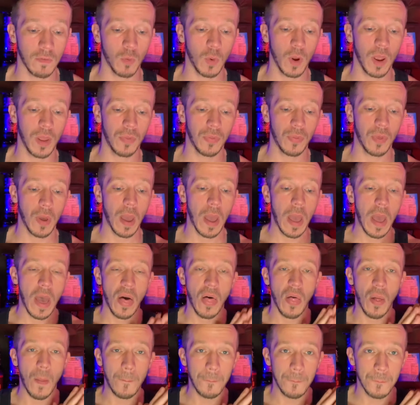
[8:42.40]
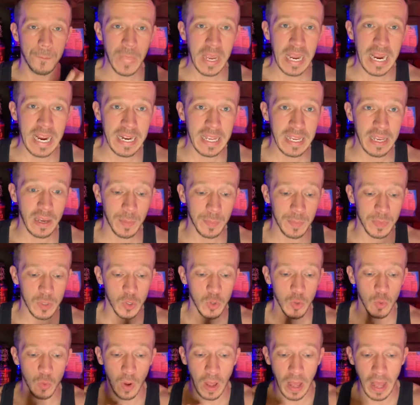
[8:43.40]
with medium
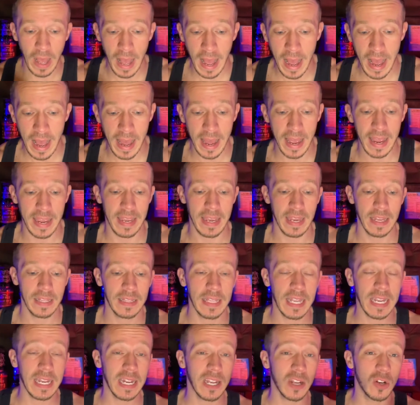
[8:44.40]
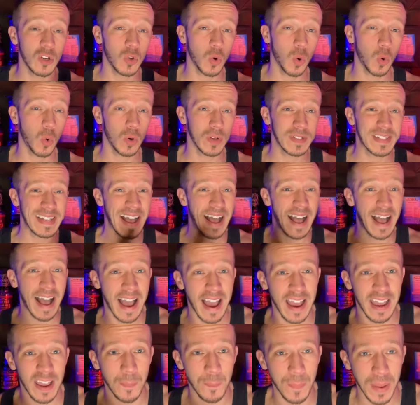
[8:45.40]
to high, leaning towards
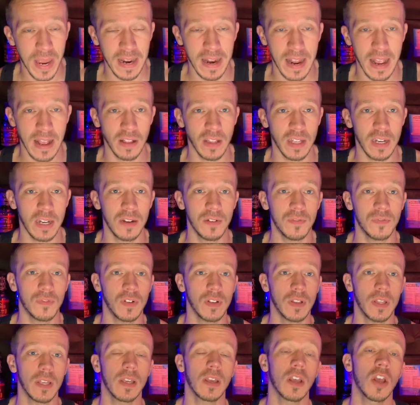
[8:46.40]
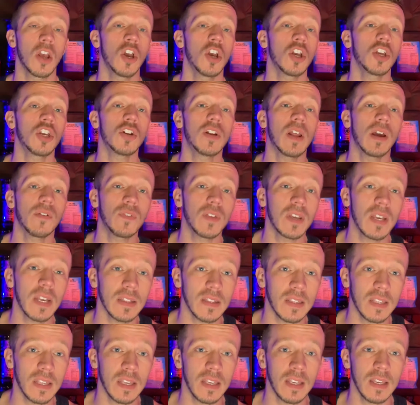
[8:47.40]
high beta alanine filling. You definitely
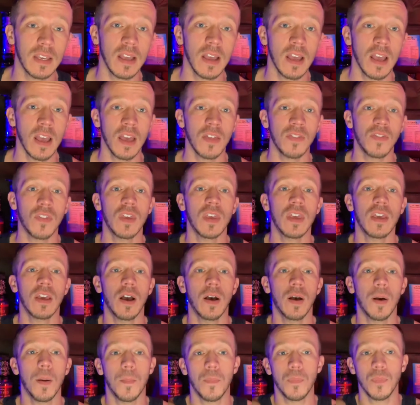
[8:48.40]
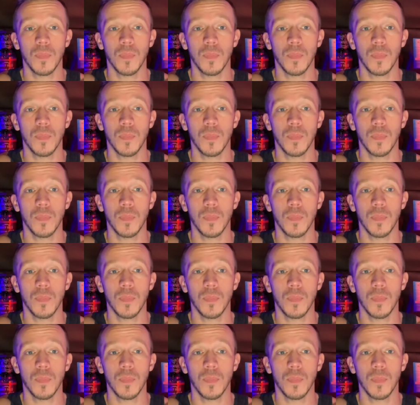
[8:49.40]
get the beta